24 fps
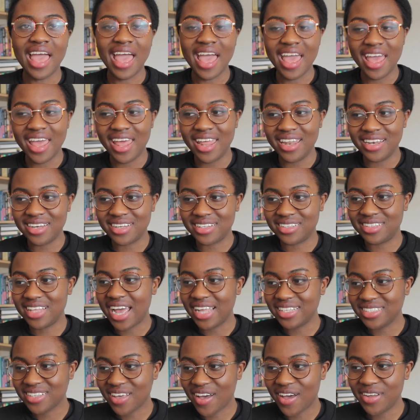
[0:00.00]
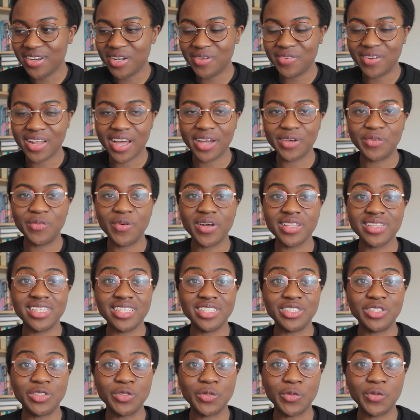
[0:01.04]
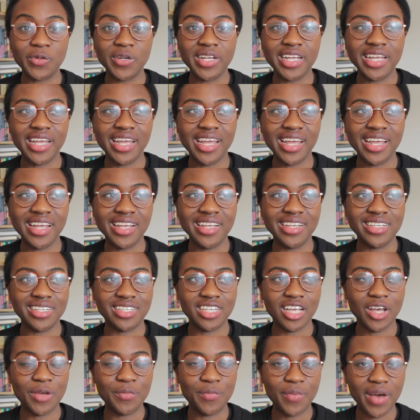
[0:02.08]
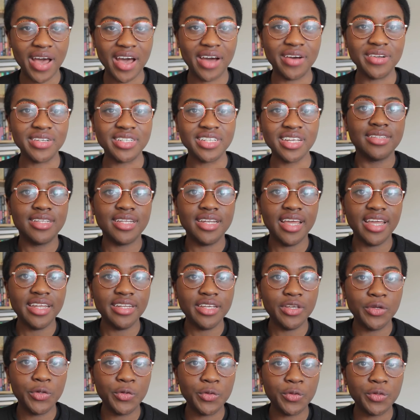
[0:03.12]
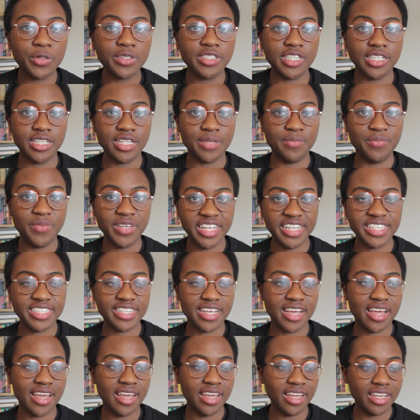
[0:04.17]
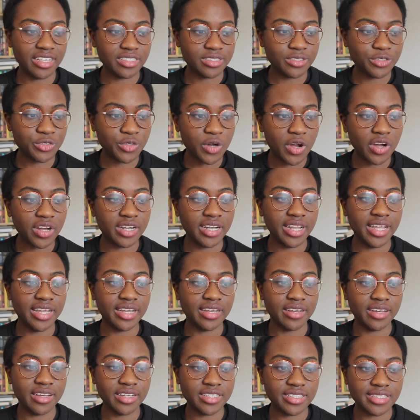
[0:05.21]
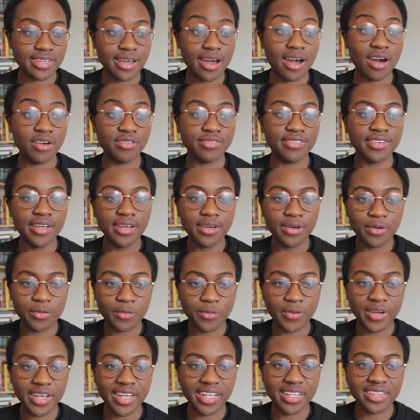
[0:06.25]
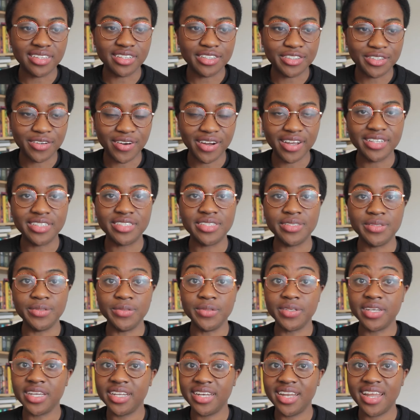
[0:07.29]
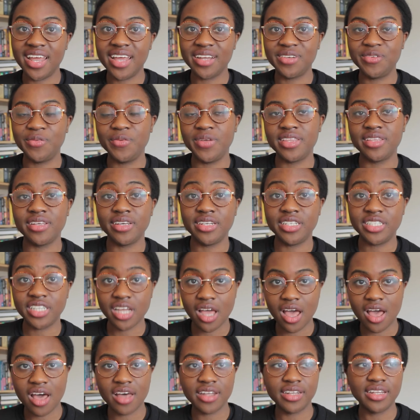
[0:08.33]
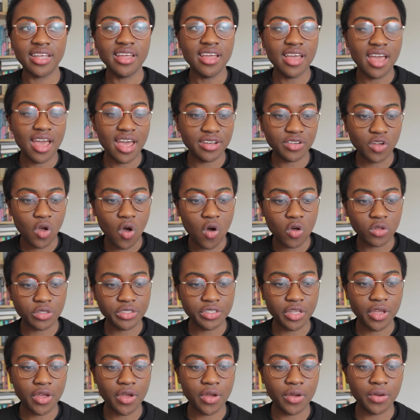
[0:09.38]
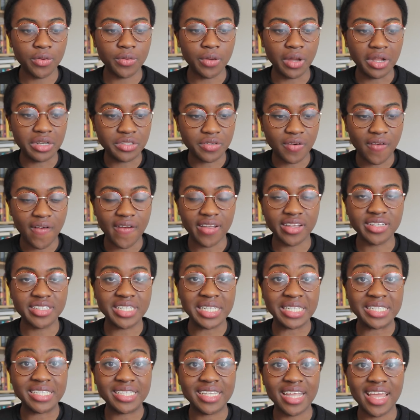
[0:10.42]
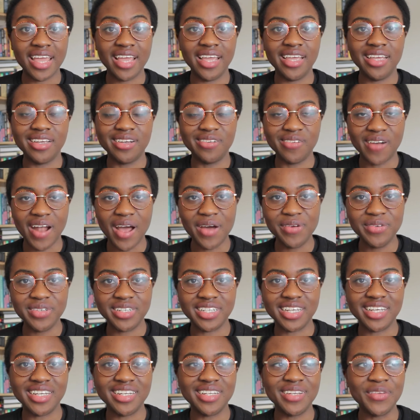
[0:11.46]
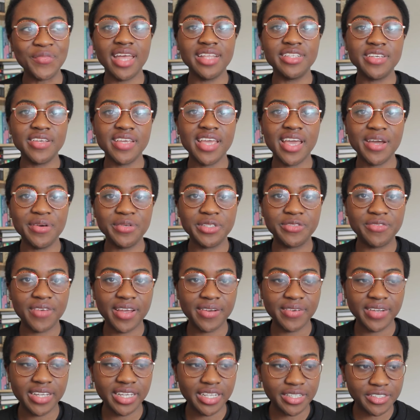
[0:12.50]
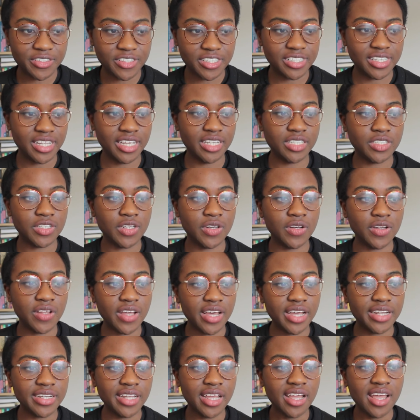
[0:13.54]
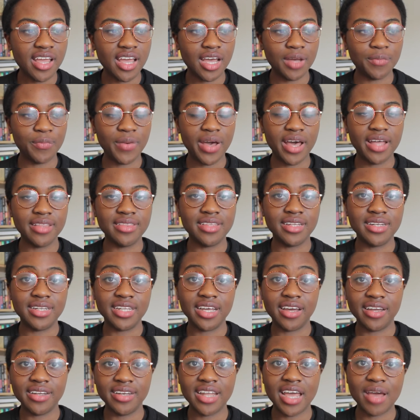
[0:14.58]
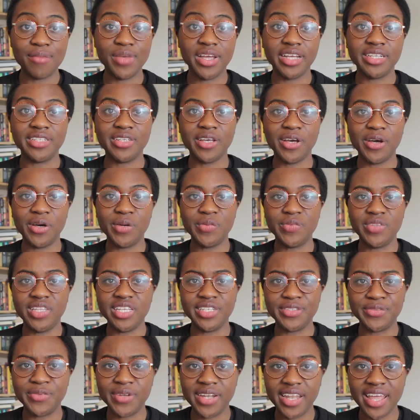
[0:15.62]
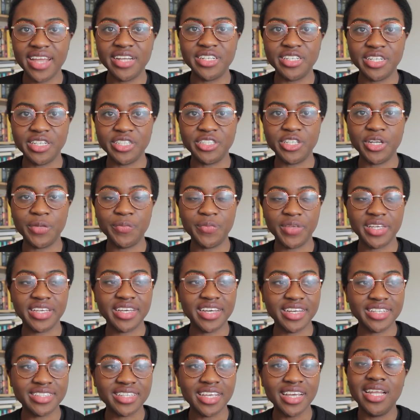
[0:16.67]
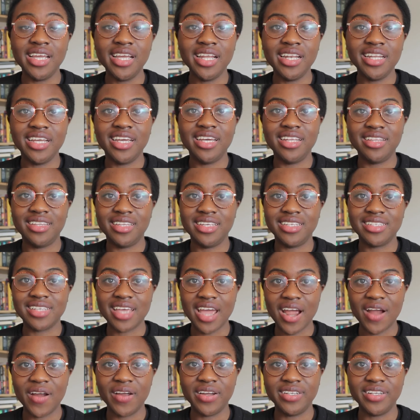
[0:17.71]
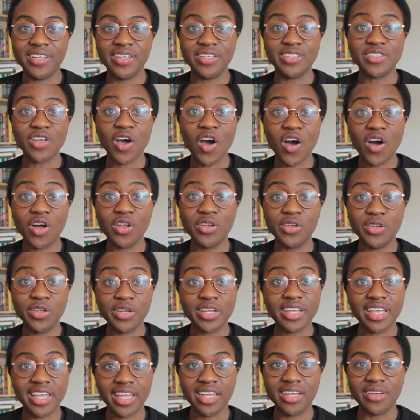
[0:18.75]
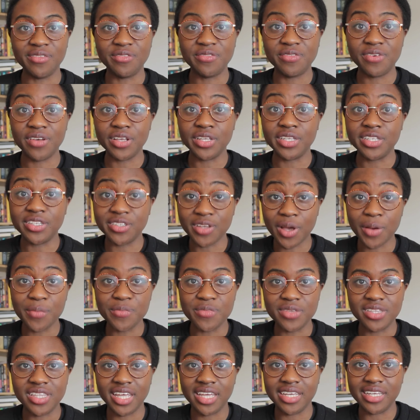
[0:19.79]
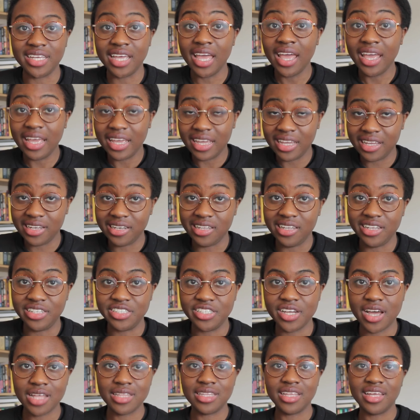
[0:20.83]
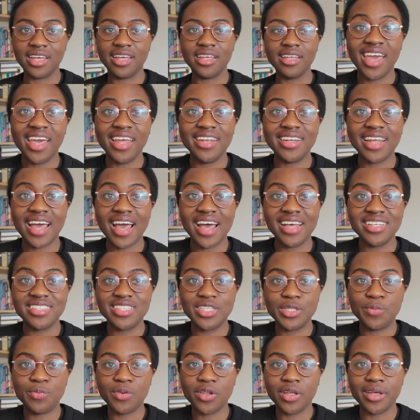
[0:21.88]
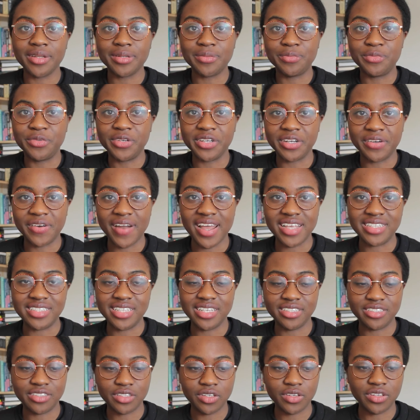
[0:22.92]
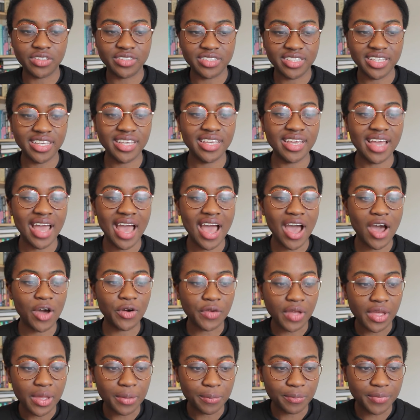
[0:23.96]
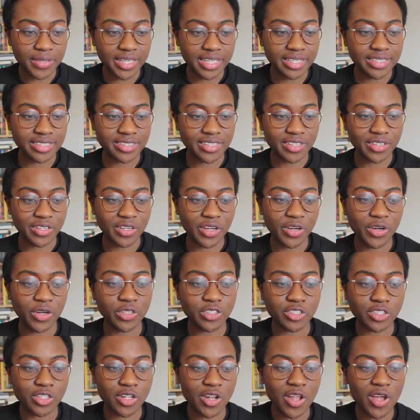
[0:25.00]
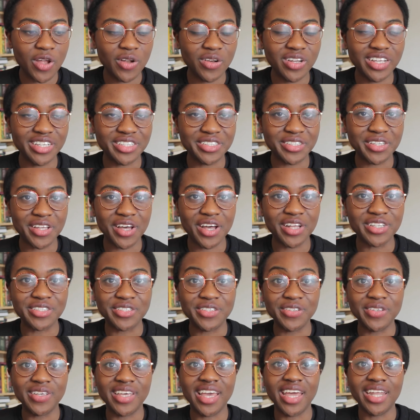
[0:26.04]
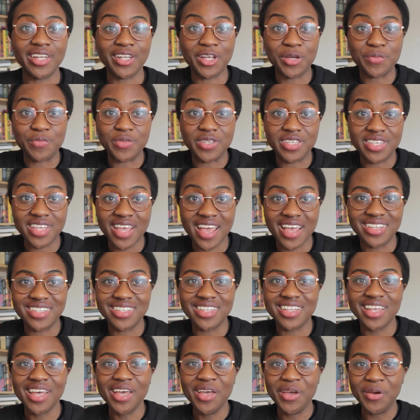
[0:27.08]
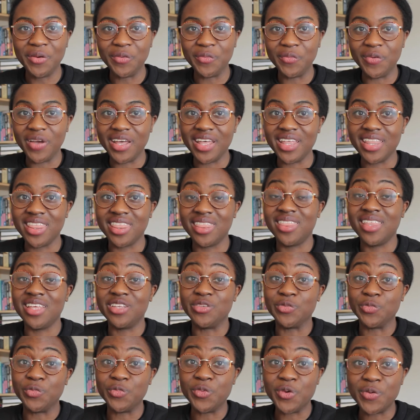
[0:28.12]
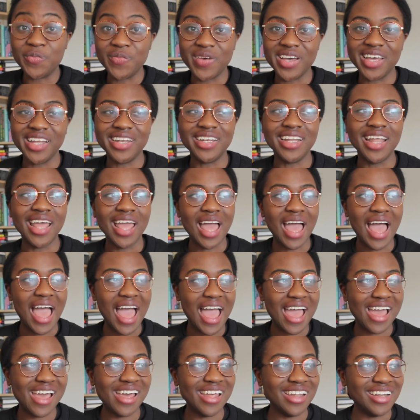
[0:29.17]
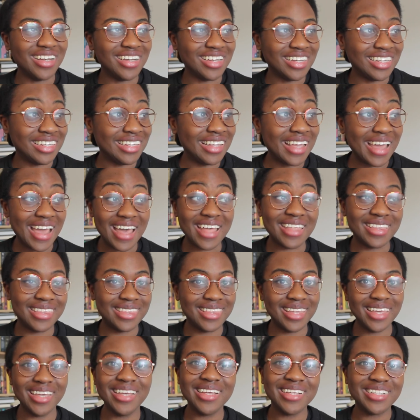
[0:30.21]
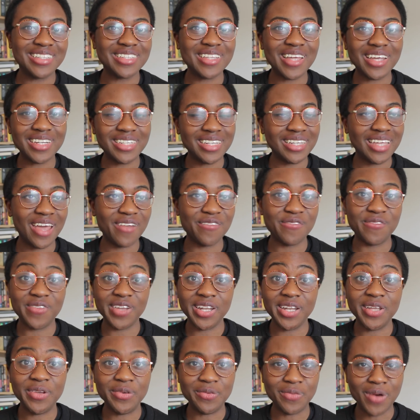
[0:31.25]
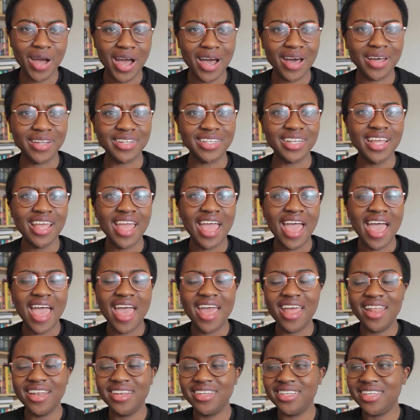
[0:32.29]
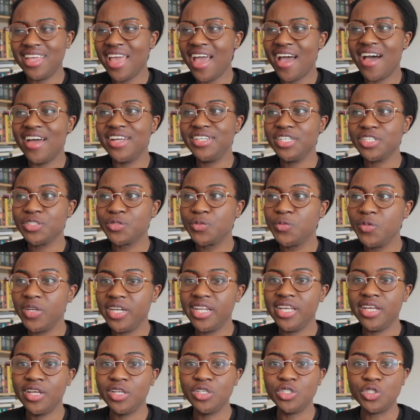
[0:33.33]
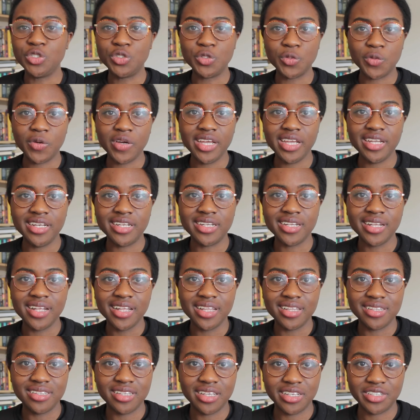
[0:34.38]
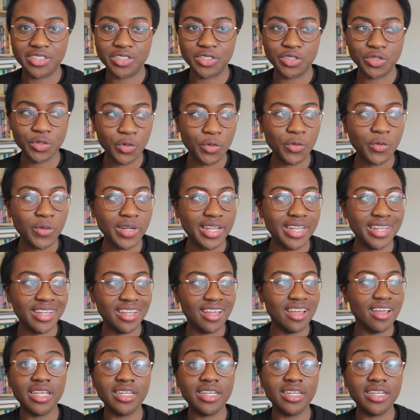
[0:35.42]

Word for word: And that's kind of like what this story is about. The lady who ordered the pizza is struggling herself with trying to connect with her child and also trying to stay grounded. And so, yeah, it was very interesting to learn about the dynamics of this relationship because clearly these characters are looking for something in each other. And as the plot progresses, you see how Pizza Girl slowly starts to get obsessed with this woman. And and yeah, things start to get really wild. And yeah, I just really enjoyed this story.